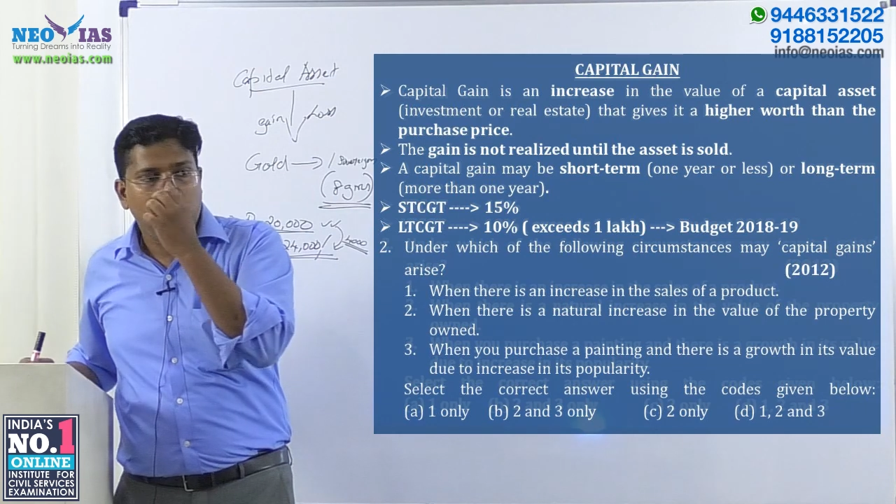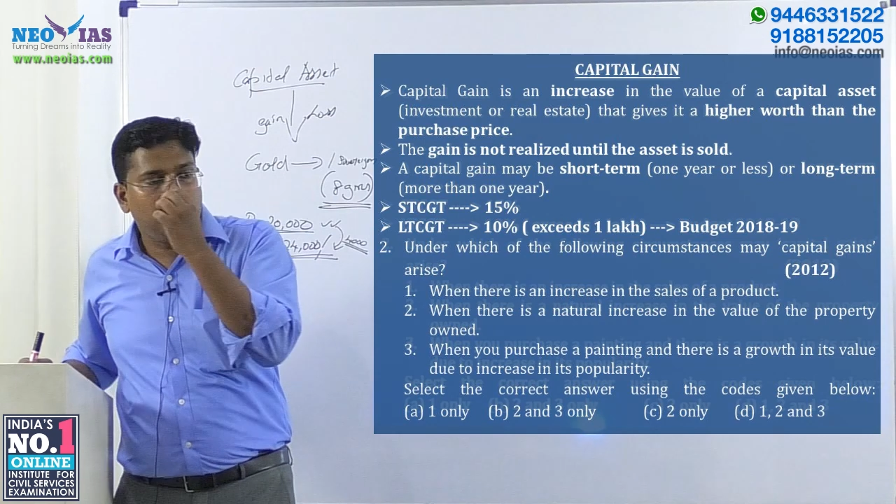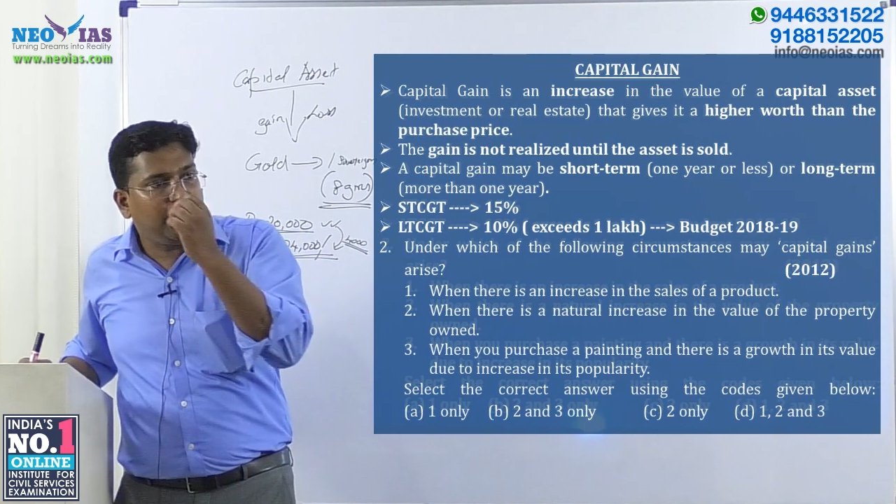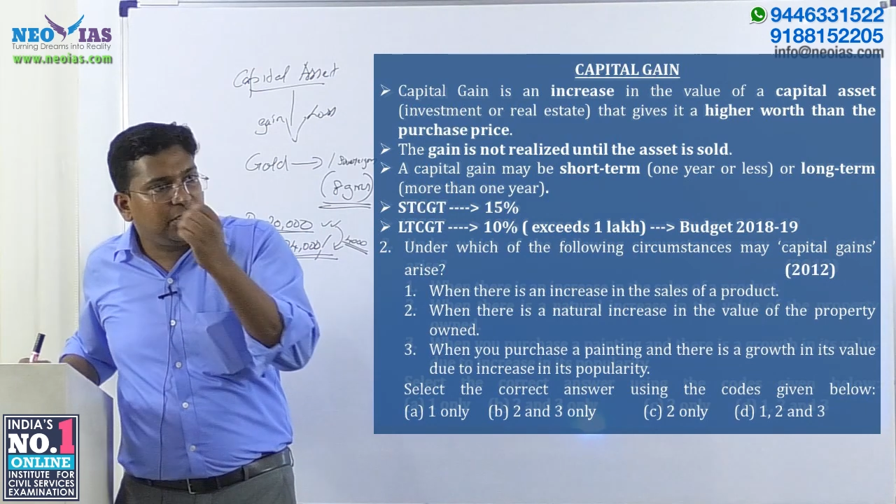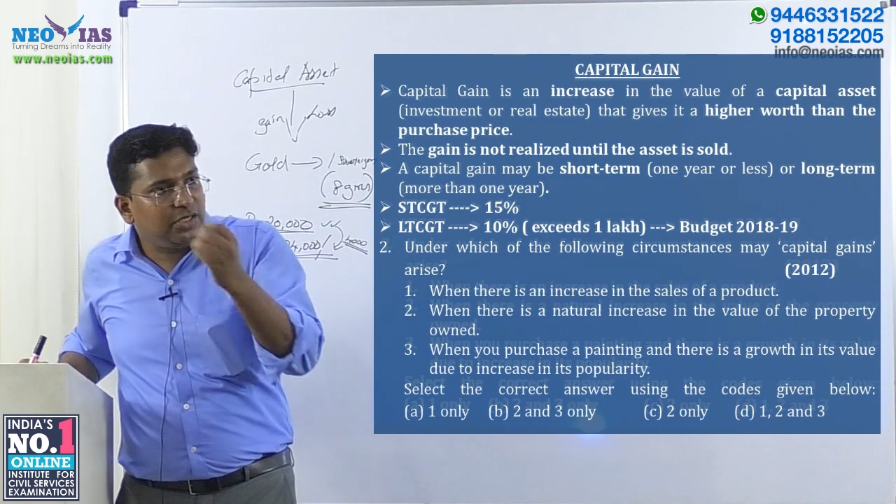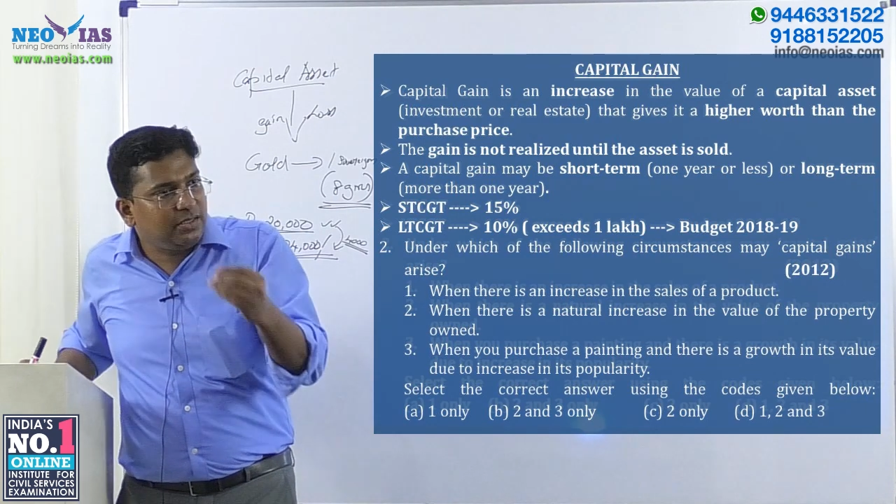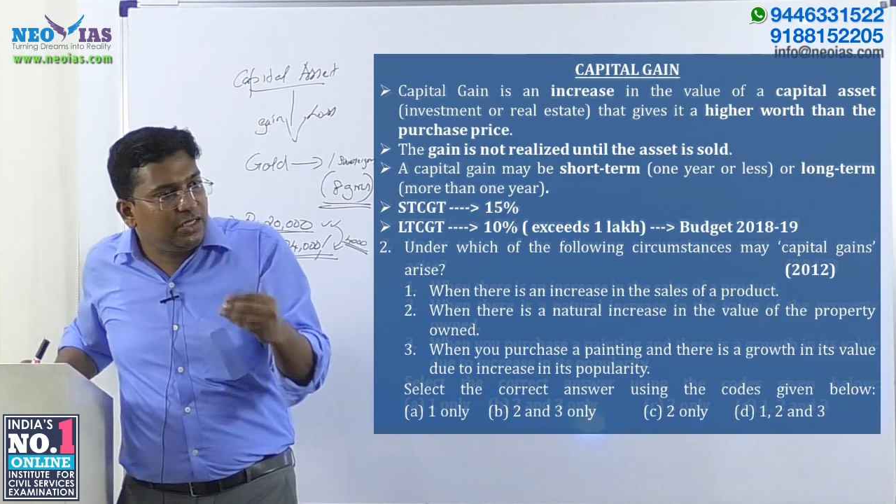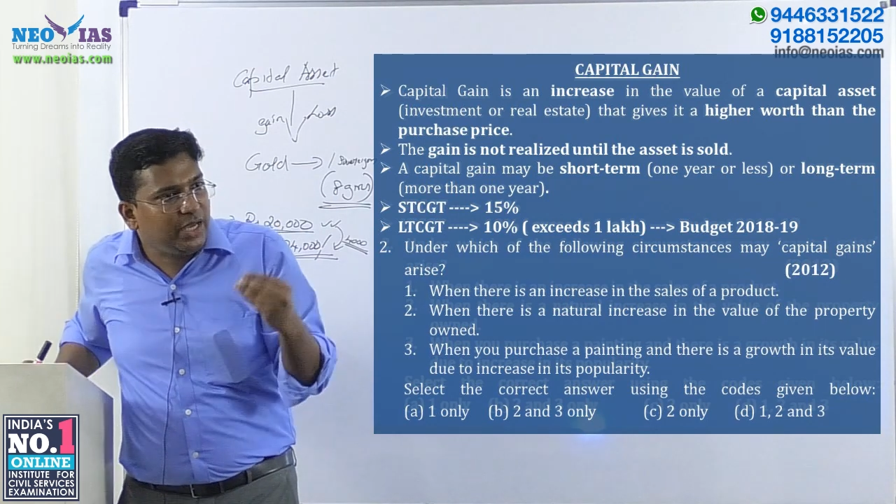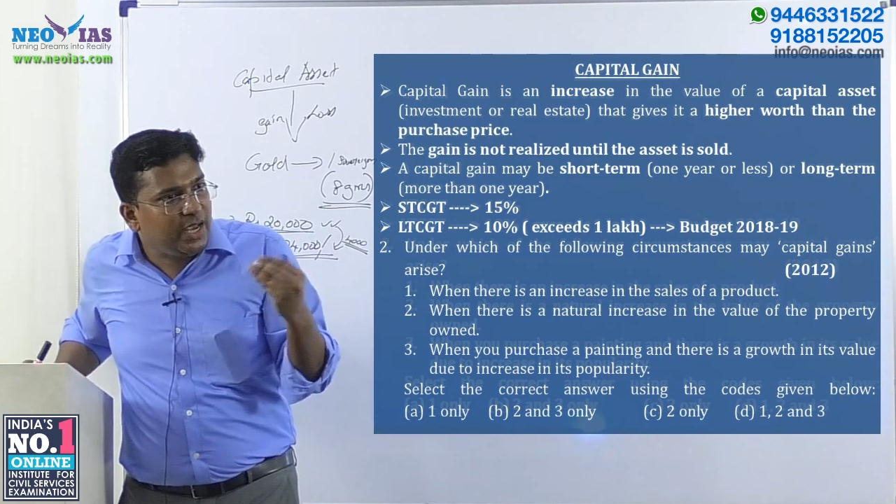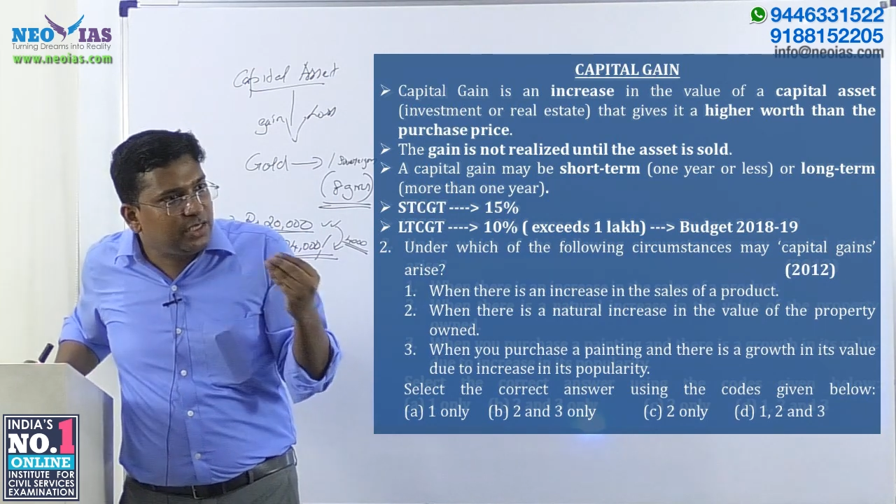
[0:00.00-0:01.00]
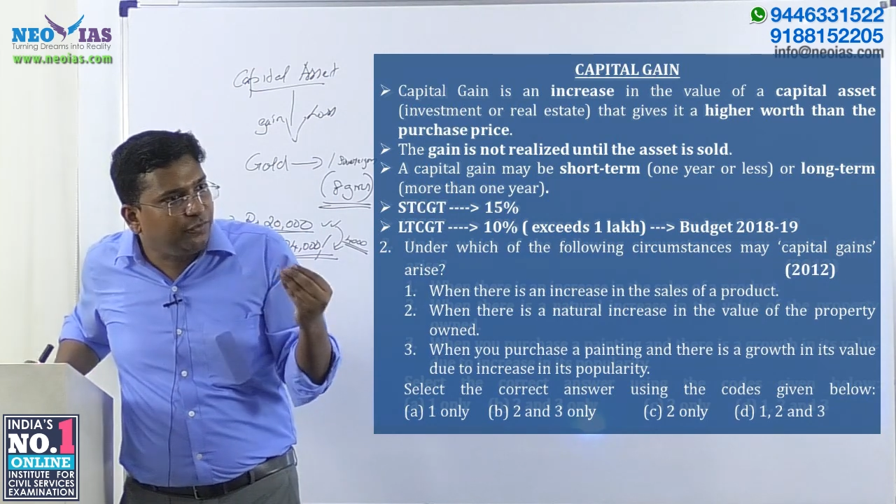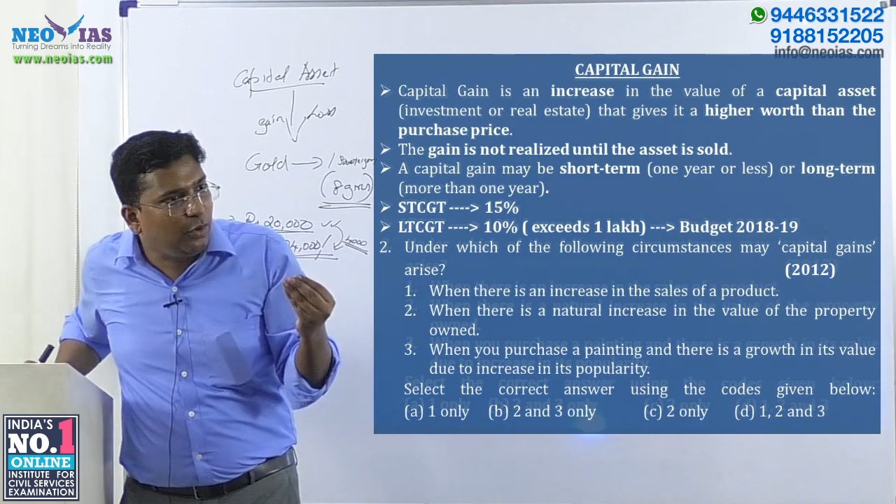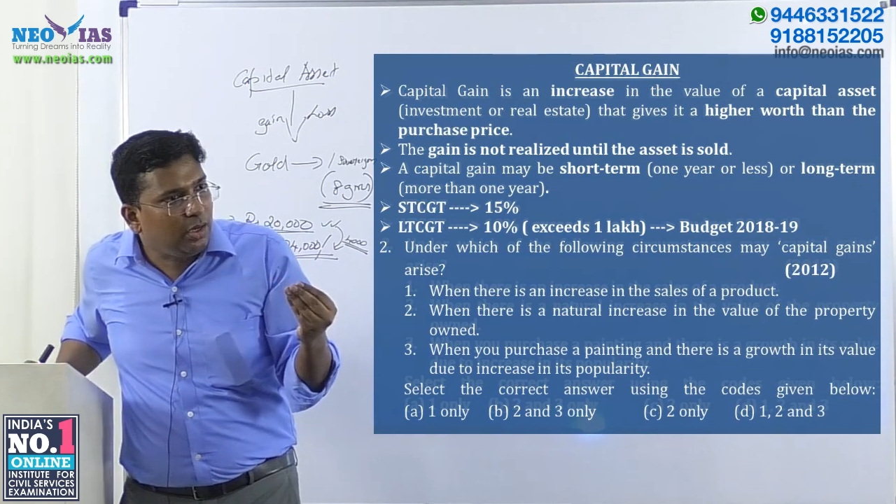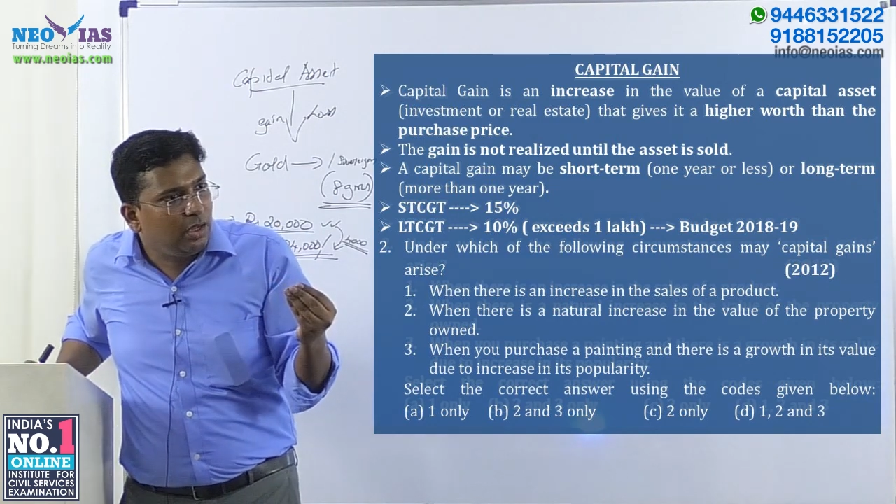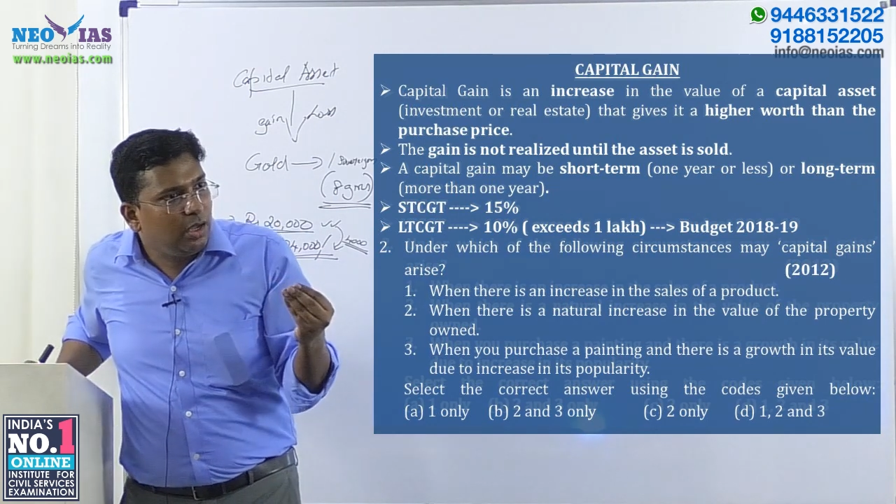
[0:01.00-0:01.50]
You purchase the shares
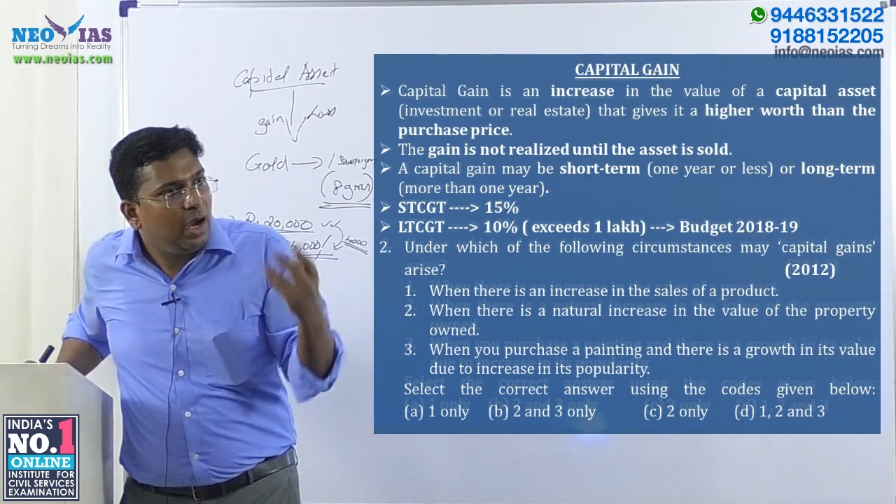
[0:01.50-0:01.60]
for